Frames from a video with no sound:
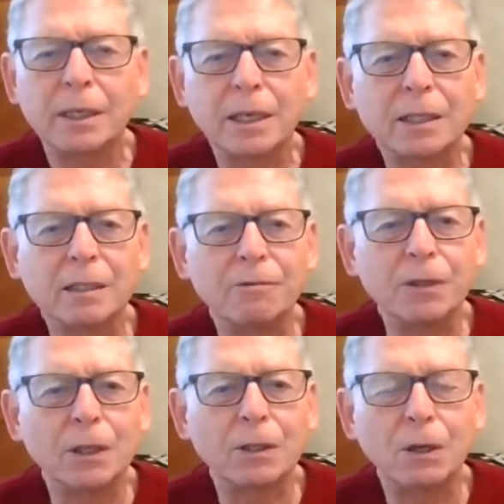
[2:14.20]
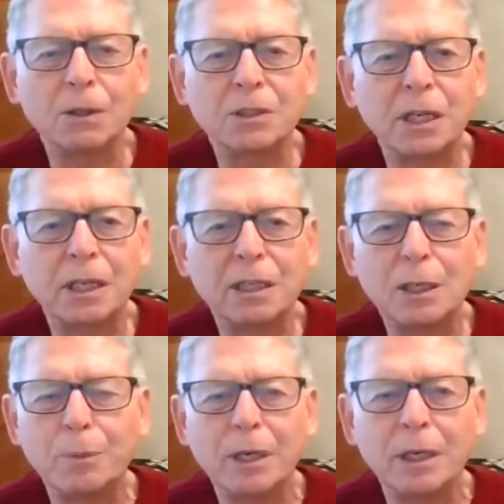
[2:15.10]
kicked the field goal instead of
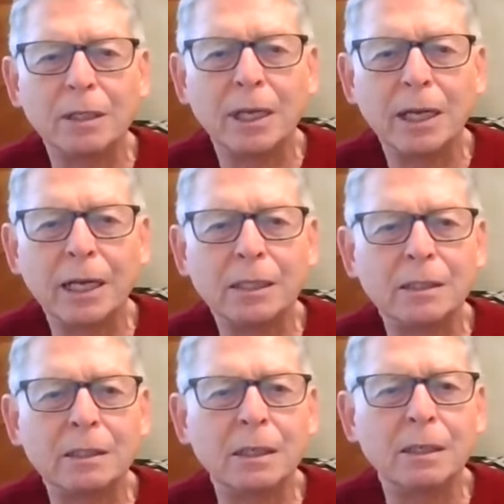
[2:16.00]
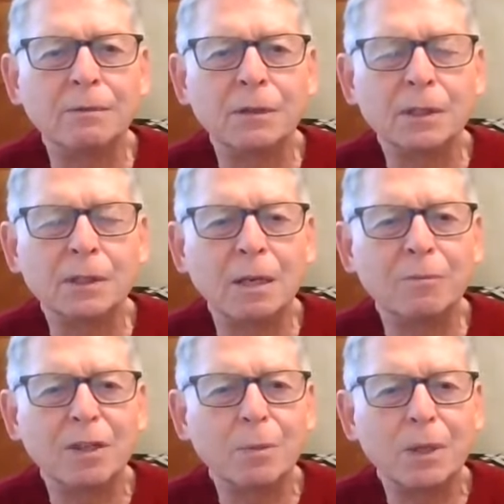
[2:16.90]
keeping it in the hands of his
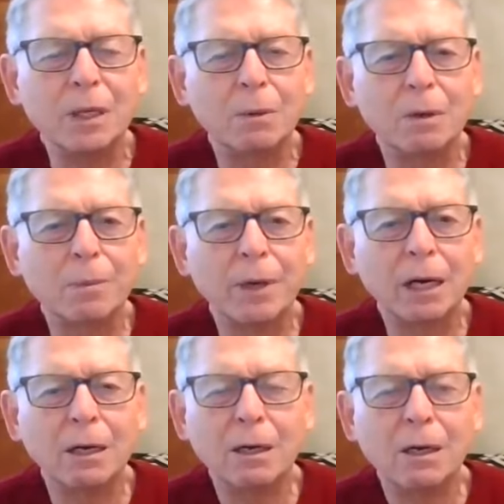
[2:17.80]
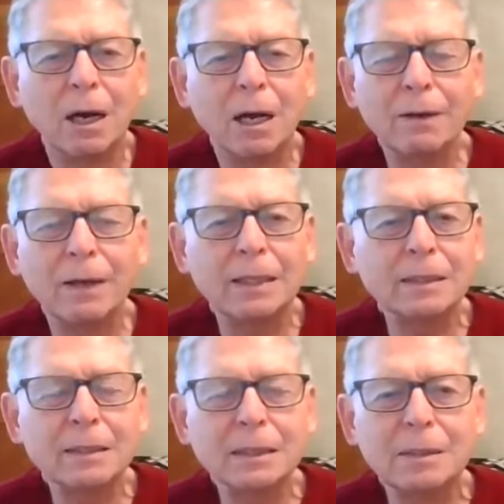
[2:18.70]
MVP quarterback. All of that
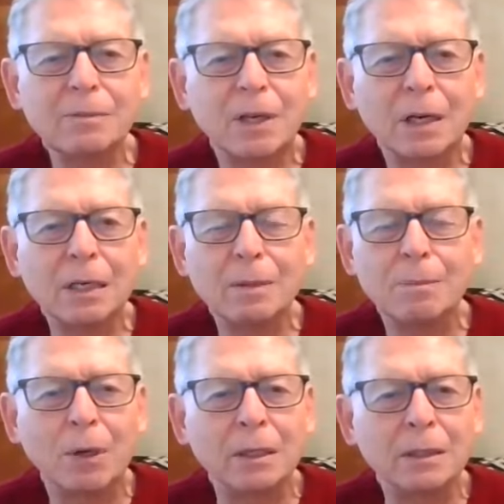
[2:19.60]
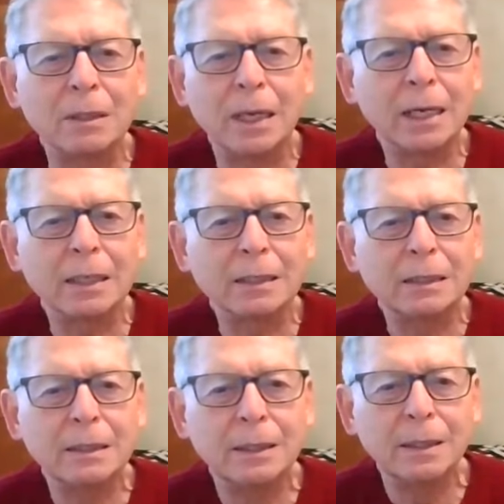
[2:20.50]
doesn't seem very important today.
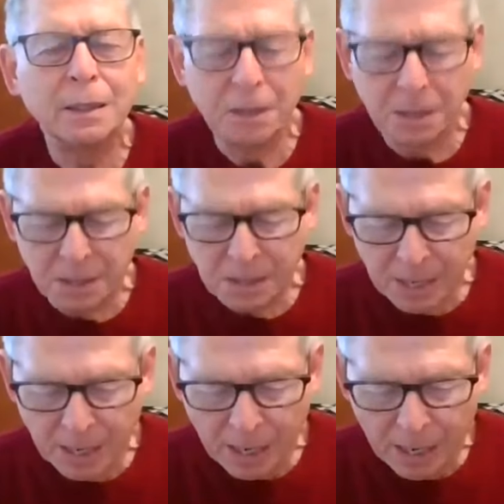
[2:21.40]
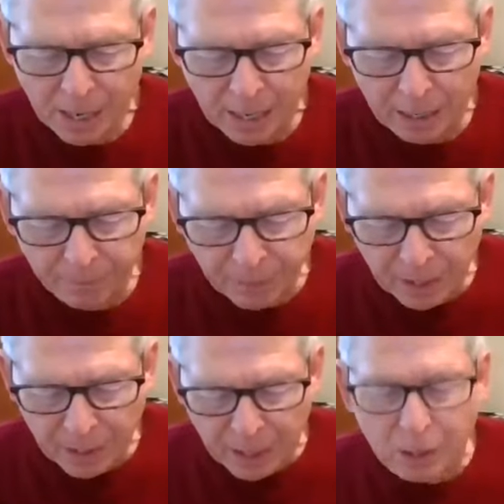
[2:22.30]
Um,
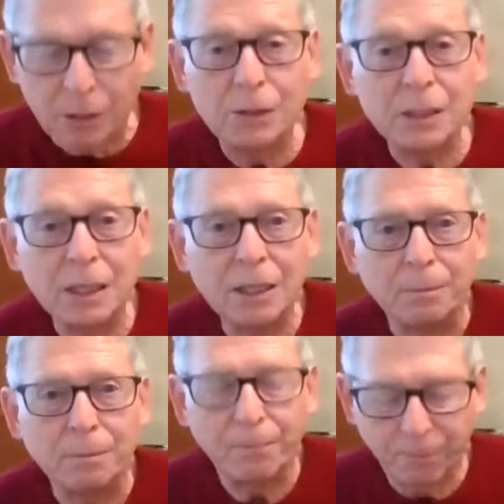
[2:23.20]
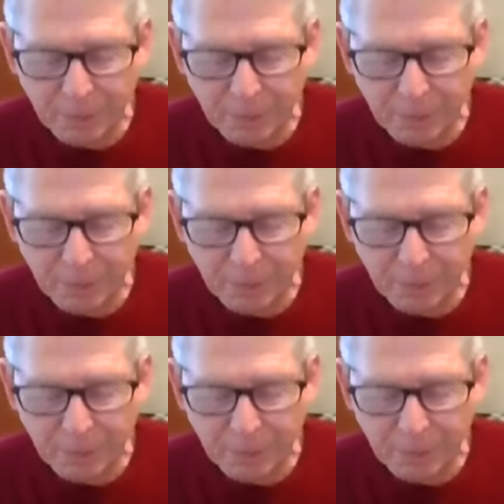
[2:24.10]
our closing hymn